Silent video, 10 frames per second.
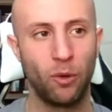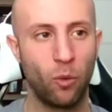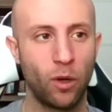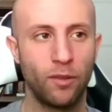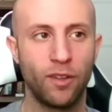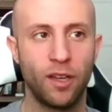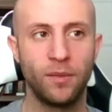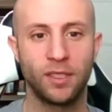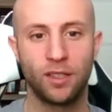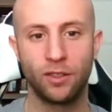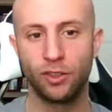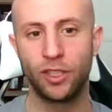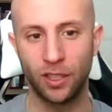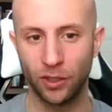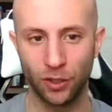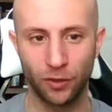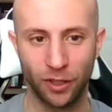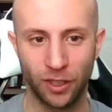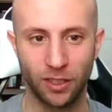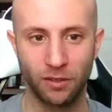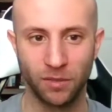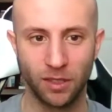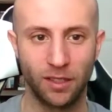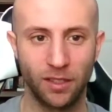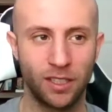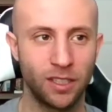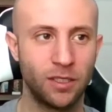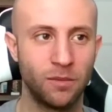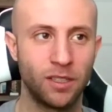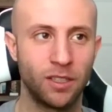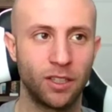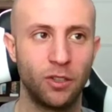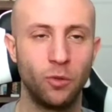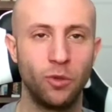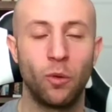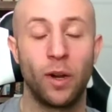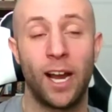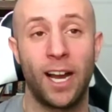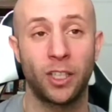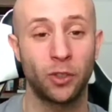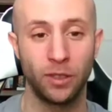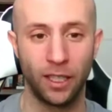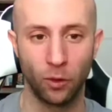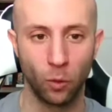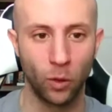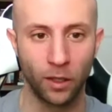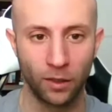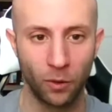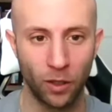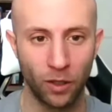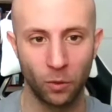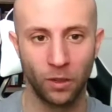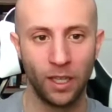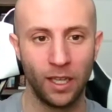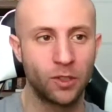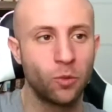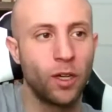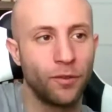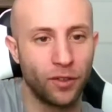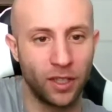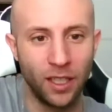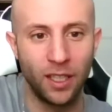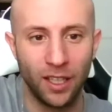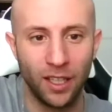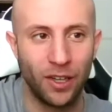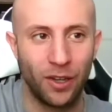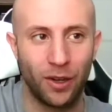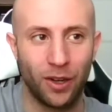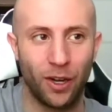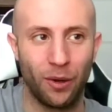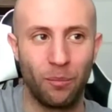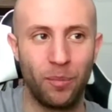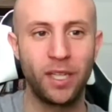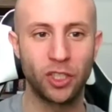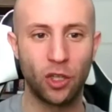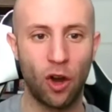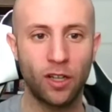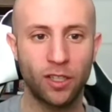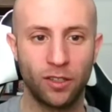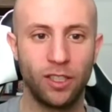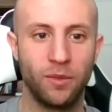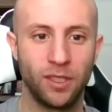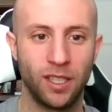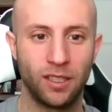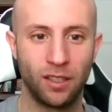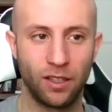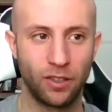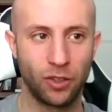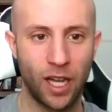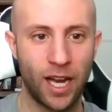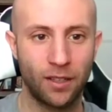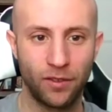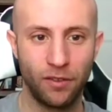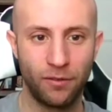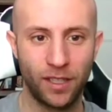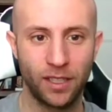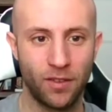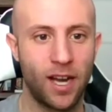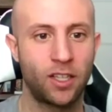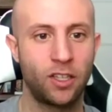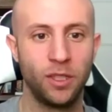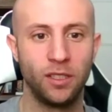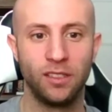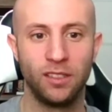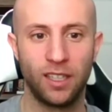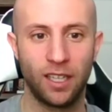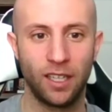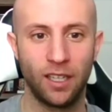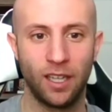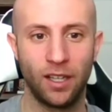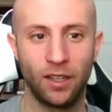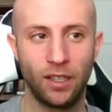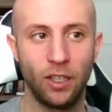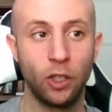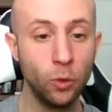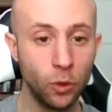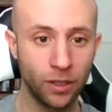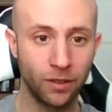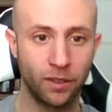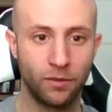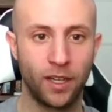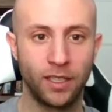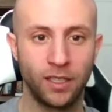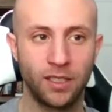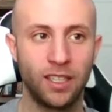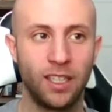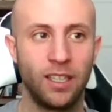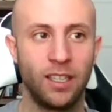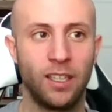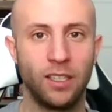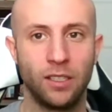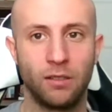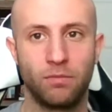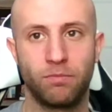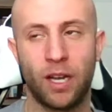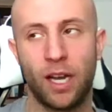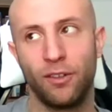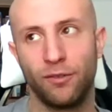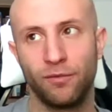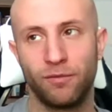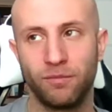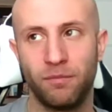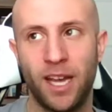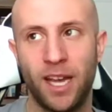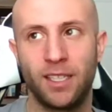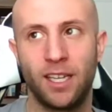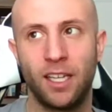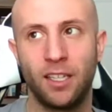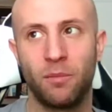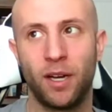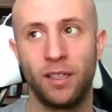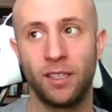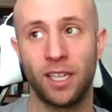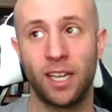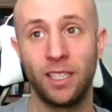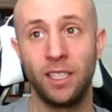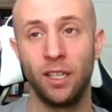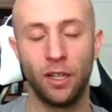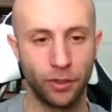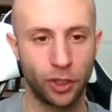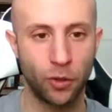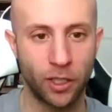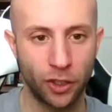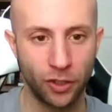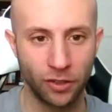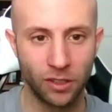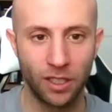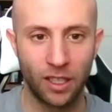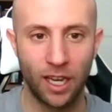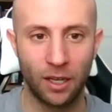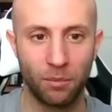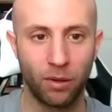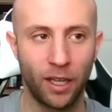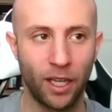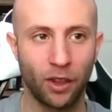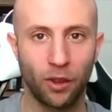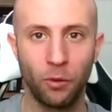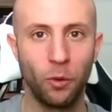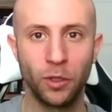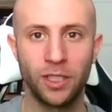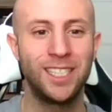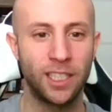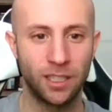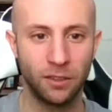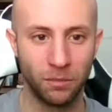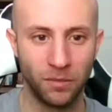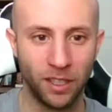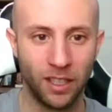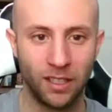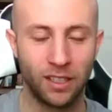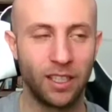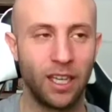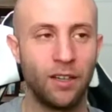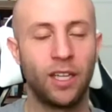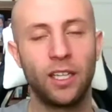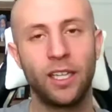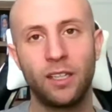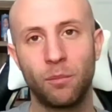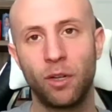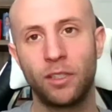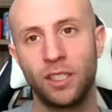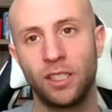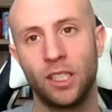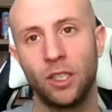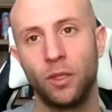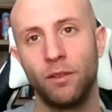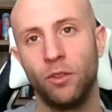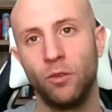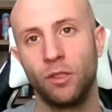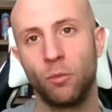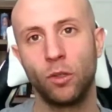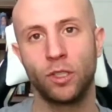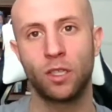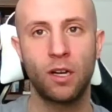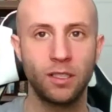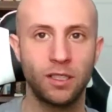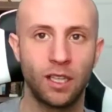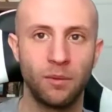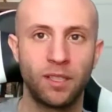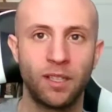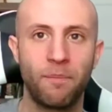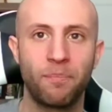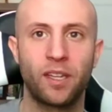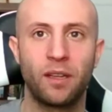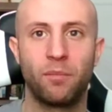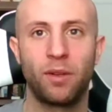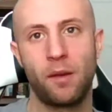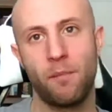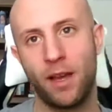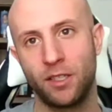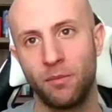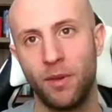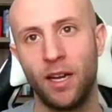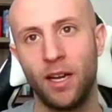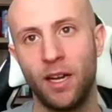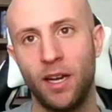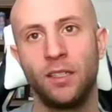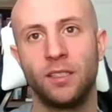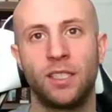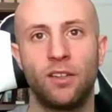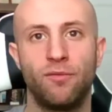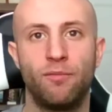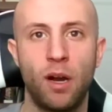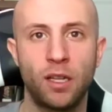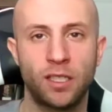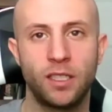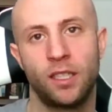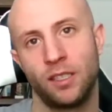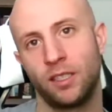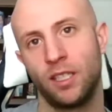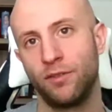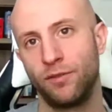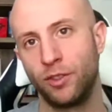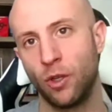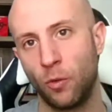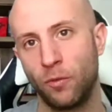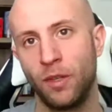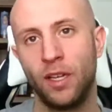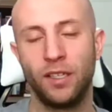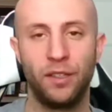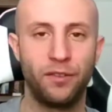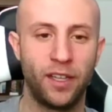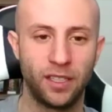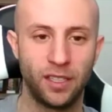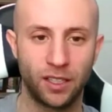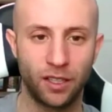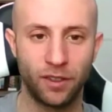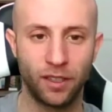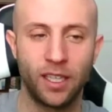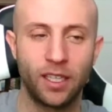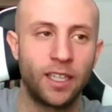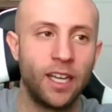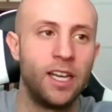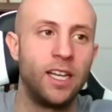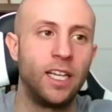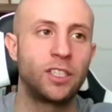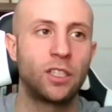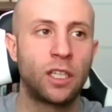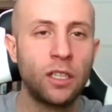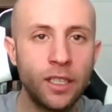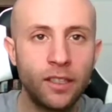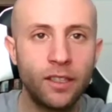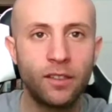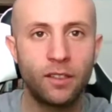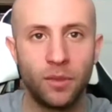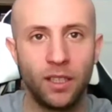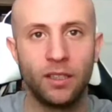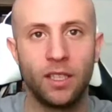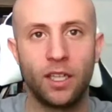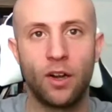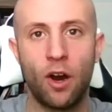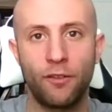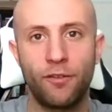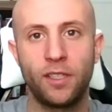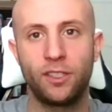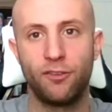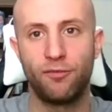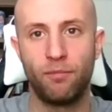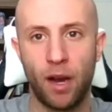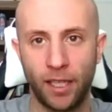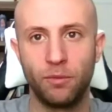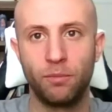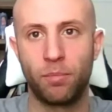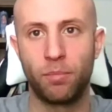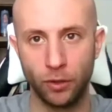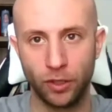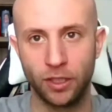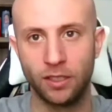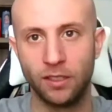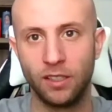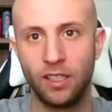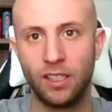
But one of them is that they're sticklers for systems. And the systems in the queue don't actually ever work. It's one of the biggest knocks on them is that there's a lack of defensive acumen. And the illusion of defense is kind of maintained by this idea of structures and playing through a system that they have. And I like that Martin St. Louis views it more as a concept and playing man-to-man instead of boxing, instead of zone defense and stuff like that. Like, it's clear to me that an offensive-minded person